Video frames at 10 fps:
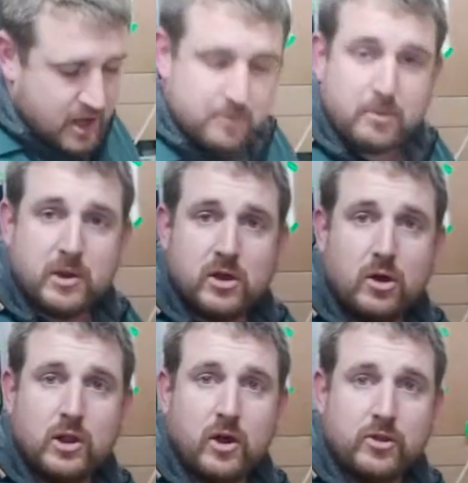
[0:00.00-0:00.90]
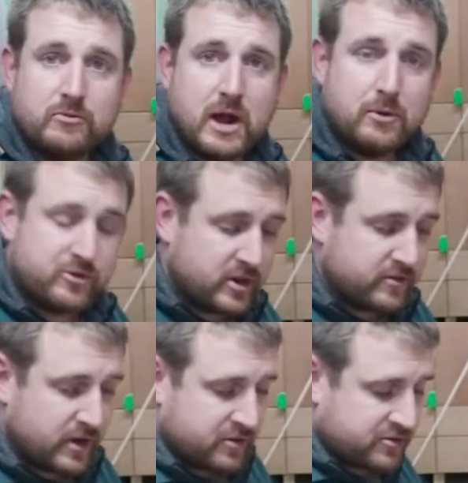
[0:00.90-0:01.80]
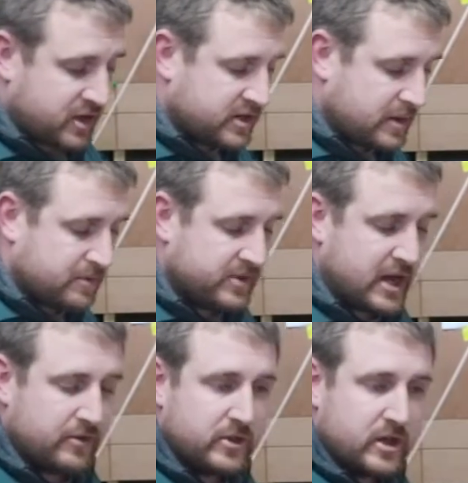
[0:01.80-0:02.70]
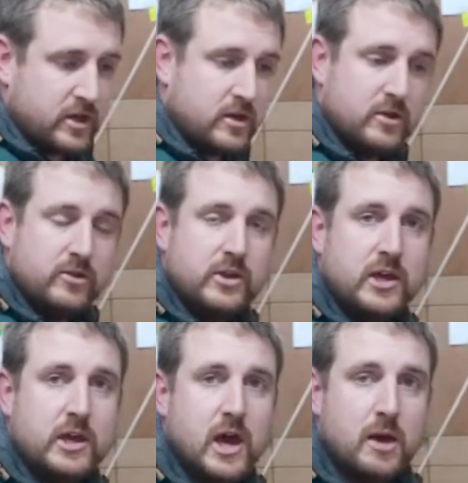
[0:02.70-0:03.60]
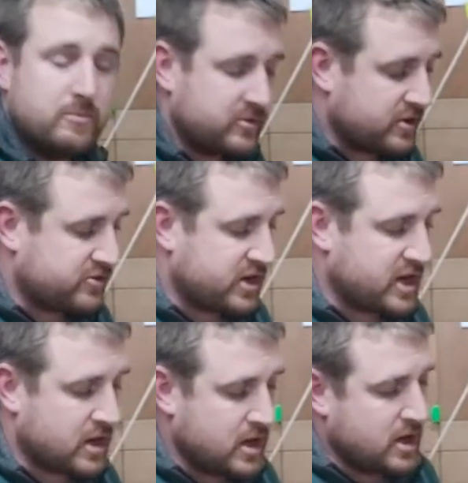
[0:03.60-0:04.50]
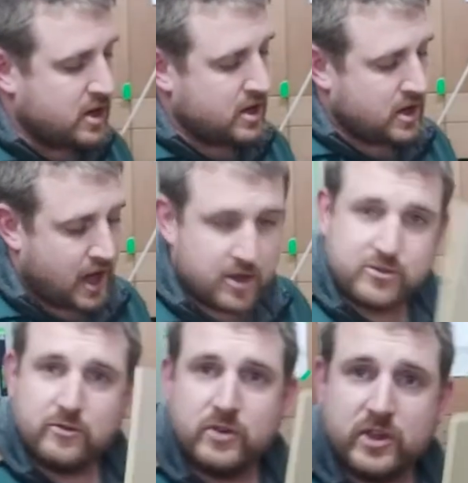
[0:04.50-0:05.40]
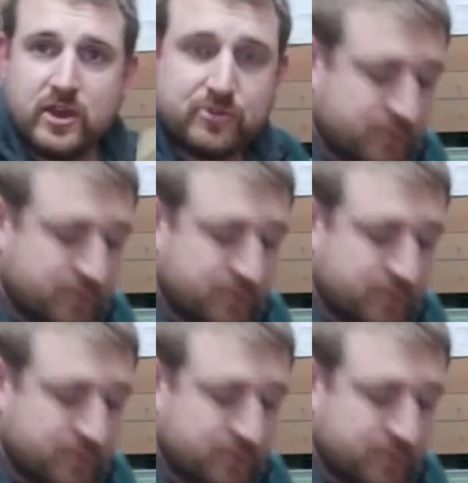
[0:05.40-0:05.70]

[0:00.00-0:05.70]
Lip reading: probably a collet on the router that will slide up and down the jig, so that this